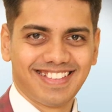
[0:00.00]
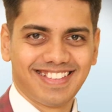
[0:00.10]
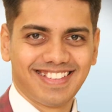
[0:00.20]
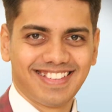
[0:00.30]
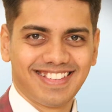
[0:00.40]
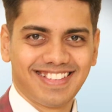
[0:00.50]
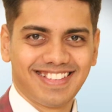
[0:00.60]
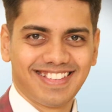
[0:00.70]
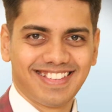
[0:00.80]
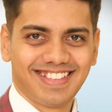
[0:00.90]

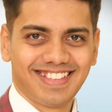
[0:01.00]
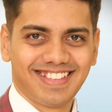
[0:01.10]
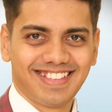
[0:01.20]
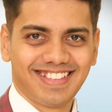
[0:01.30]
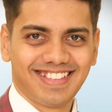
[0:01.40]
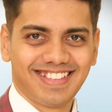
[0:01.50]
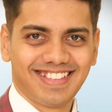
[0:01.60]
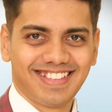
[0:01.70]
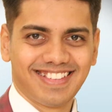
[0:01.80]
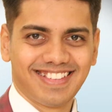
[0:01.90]

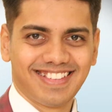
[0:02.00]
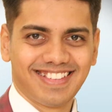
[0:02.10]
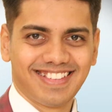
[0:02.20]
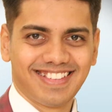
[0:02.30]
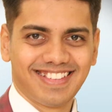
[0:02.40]
(no lip movement)